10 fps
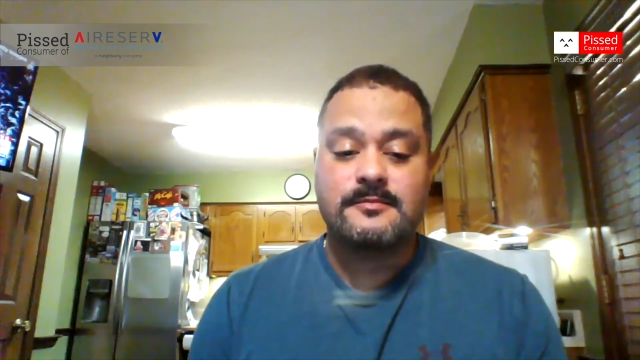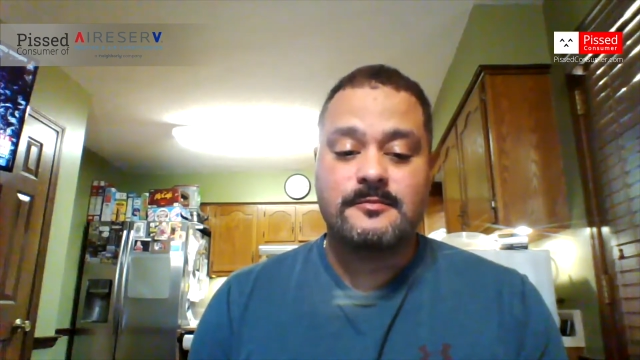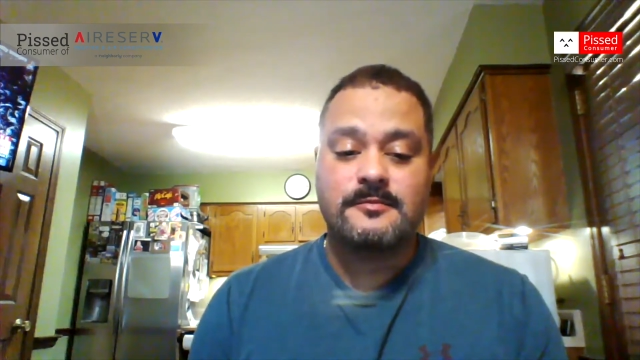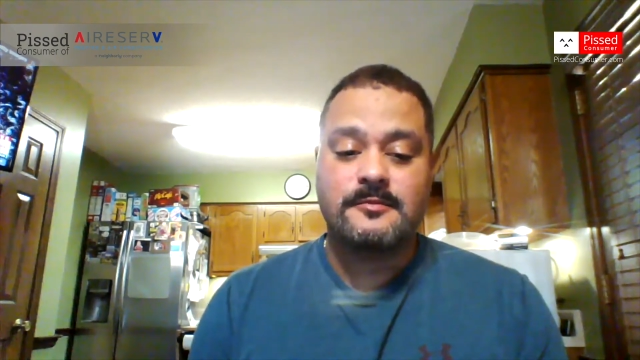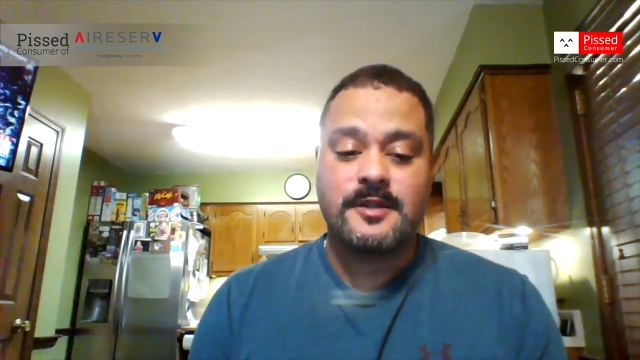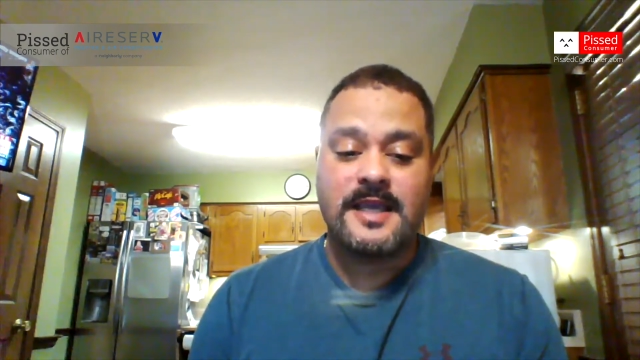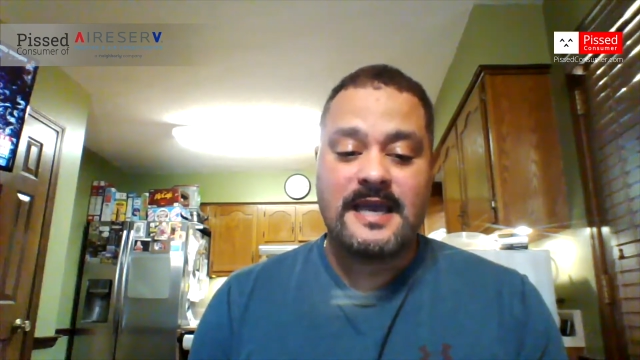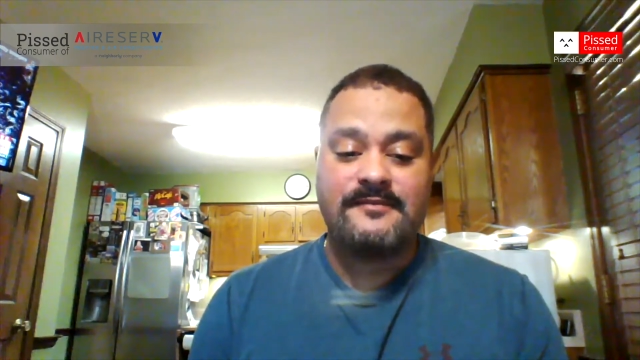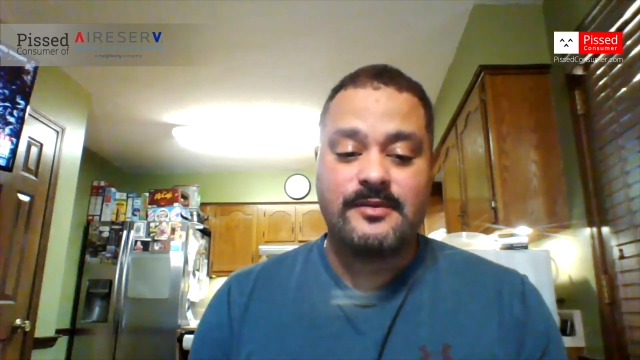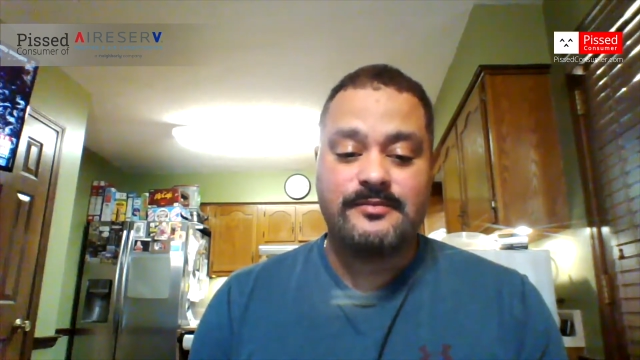where they
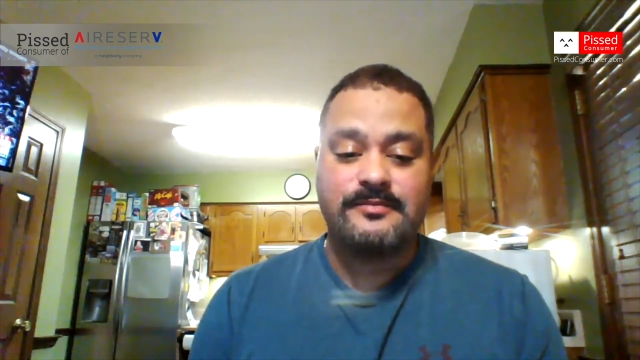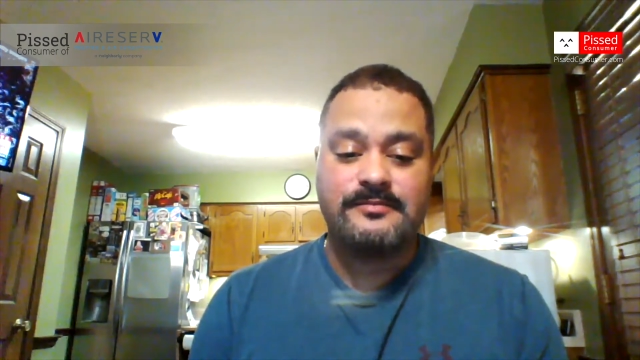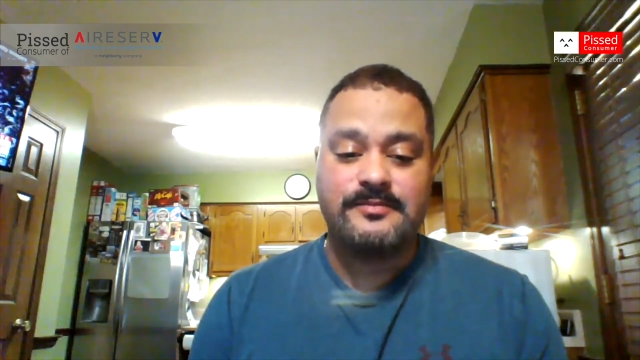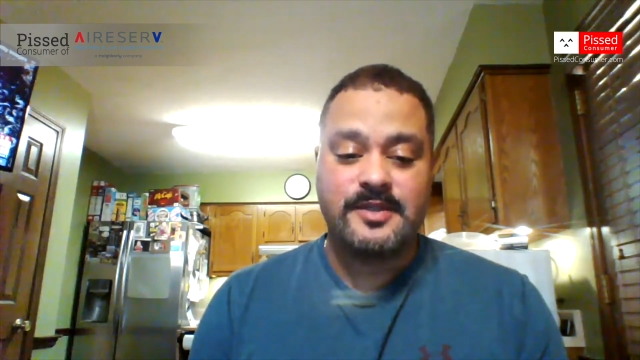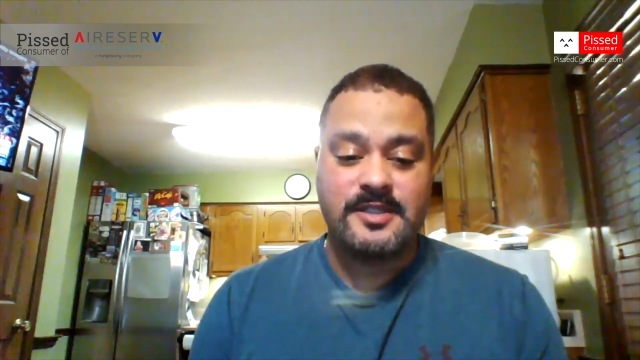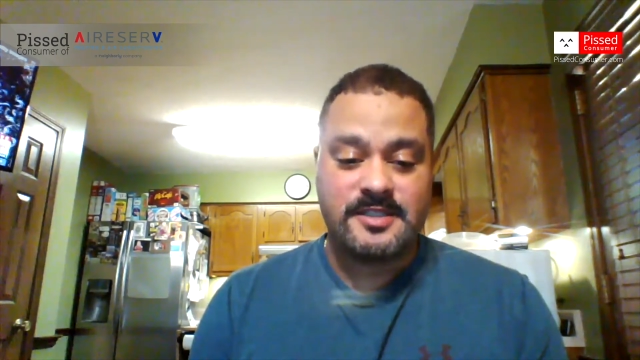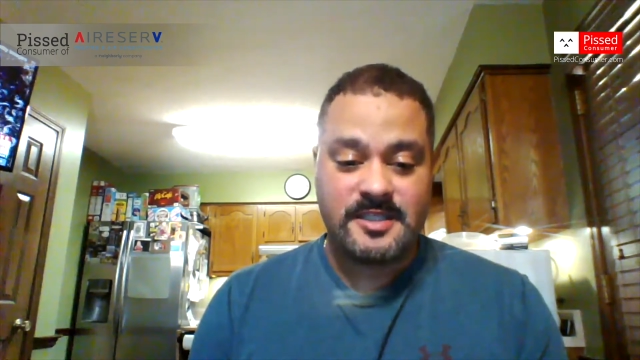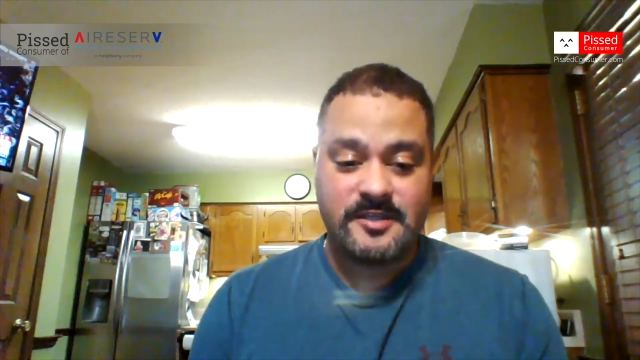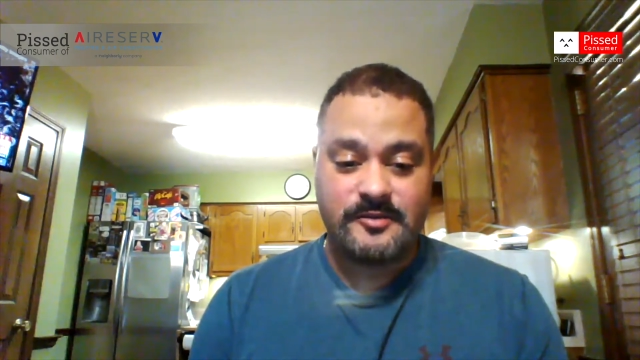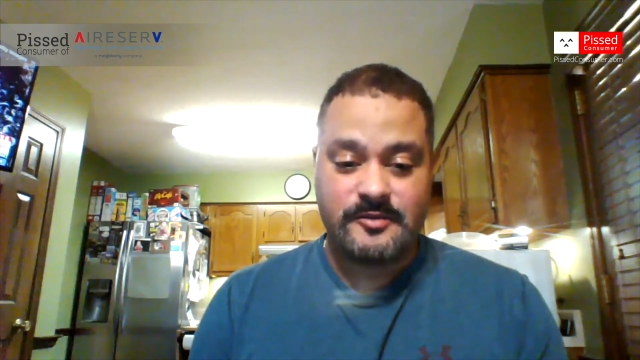haven't put it
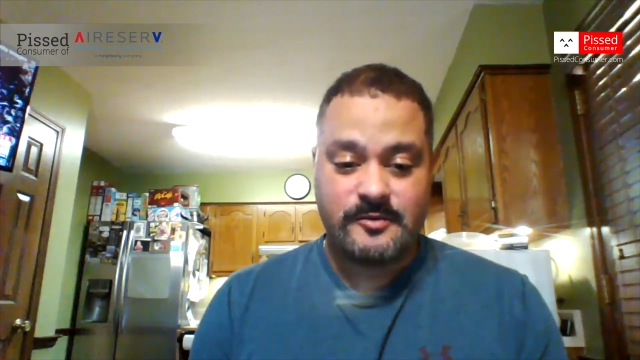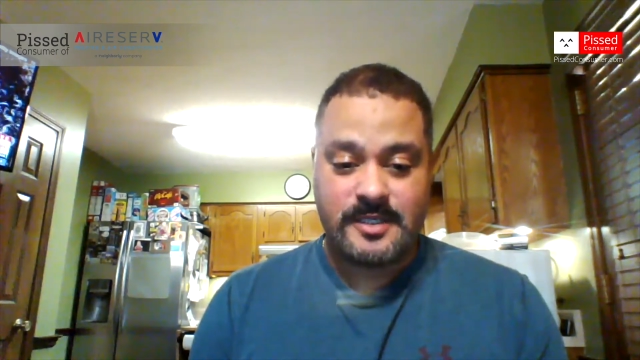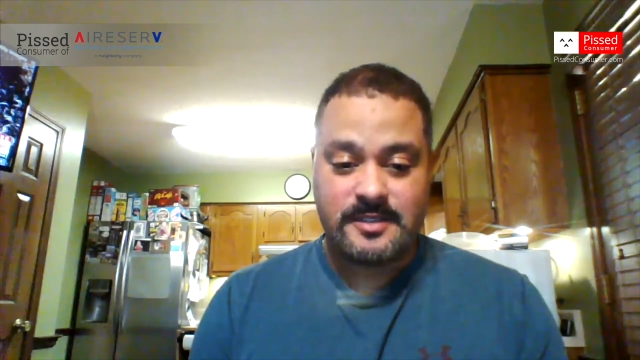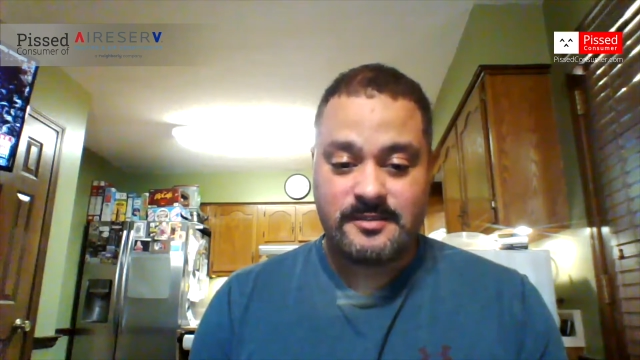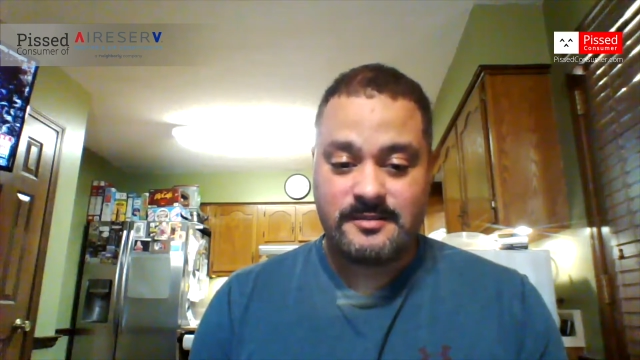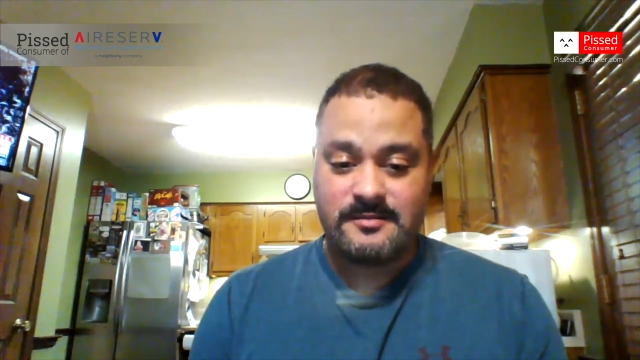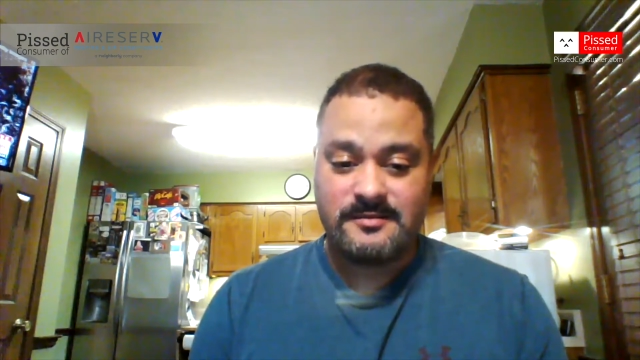together correctly.